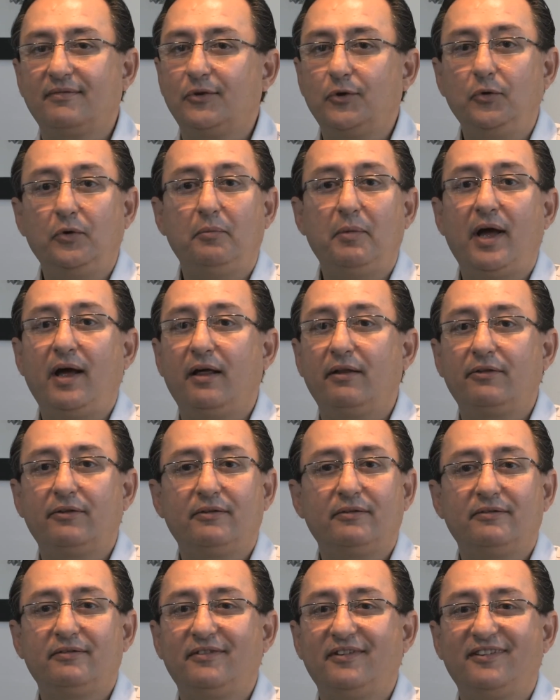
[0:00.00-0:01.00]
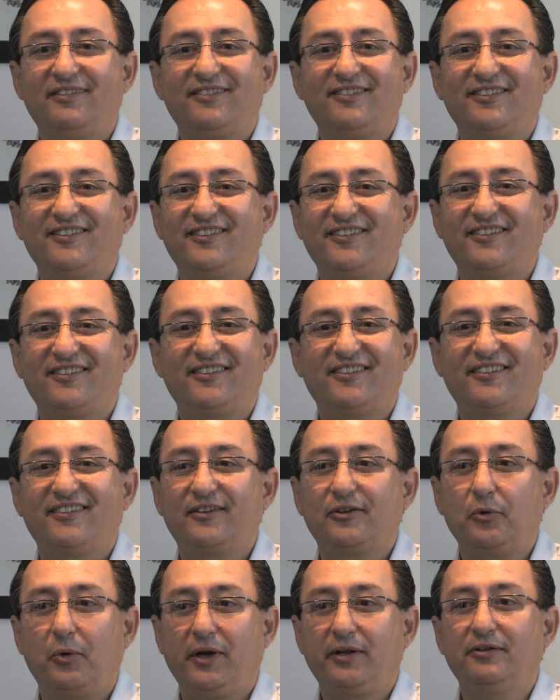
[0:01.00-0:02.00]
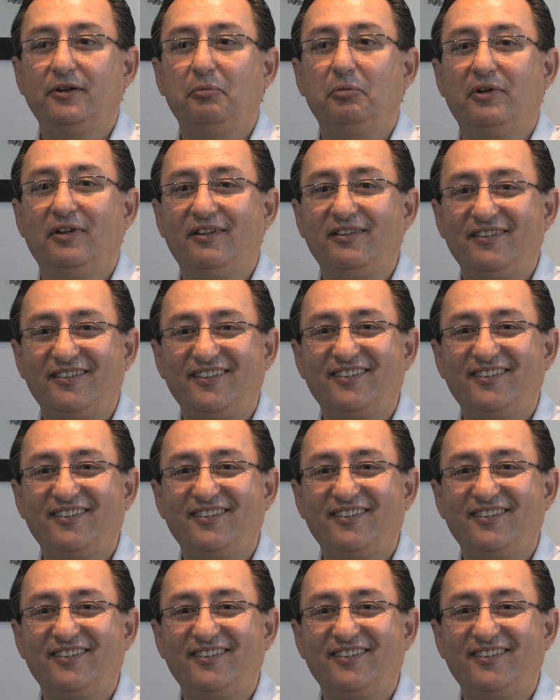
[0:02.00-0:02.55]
do the math. It's quite simple.